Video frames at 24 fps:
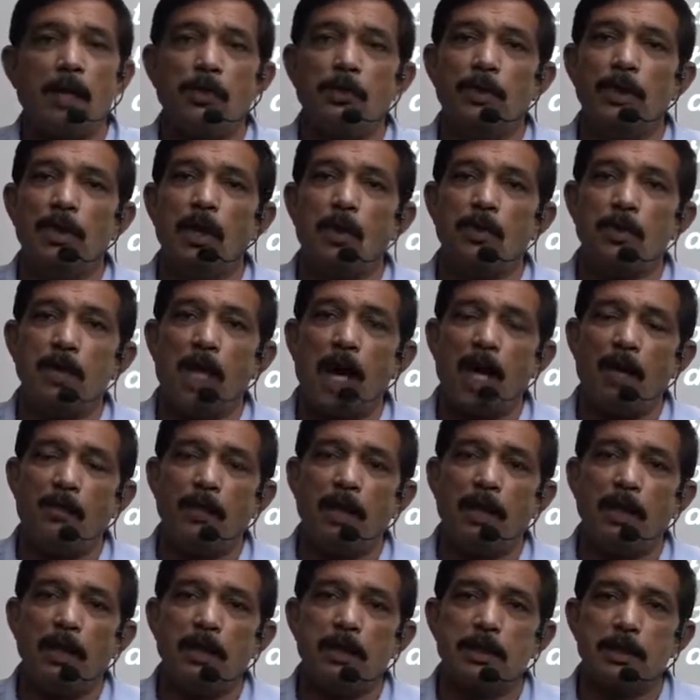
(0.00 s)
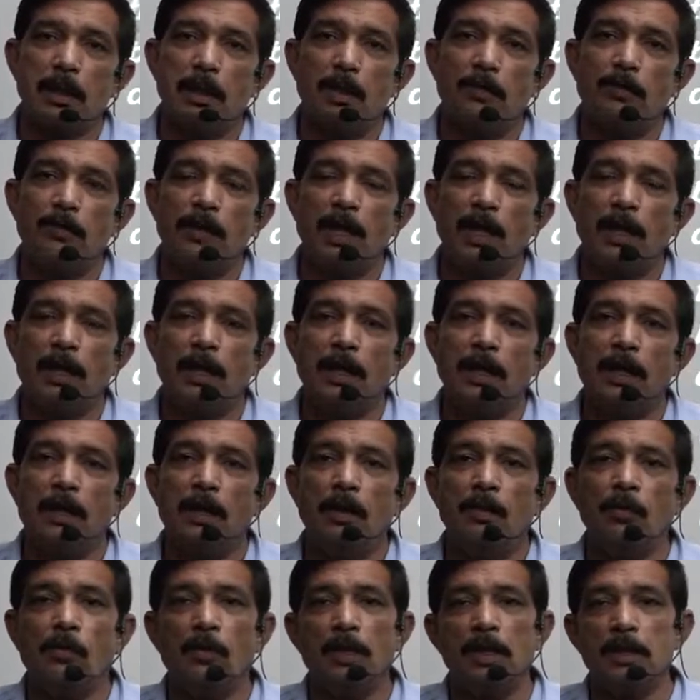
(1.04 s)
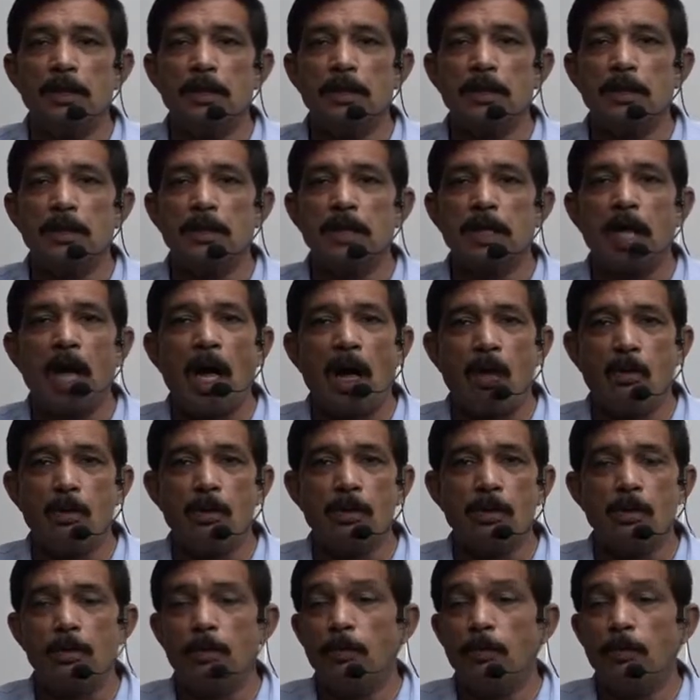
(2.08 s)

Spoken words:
without harming itself, and then once it is out,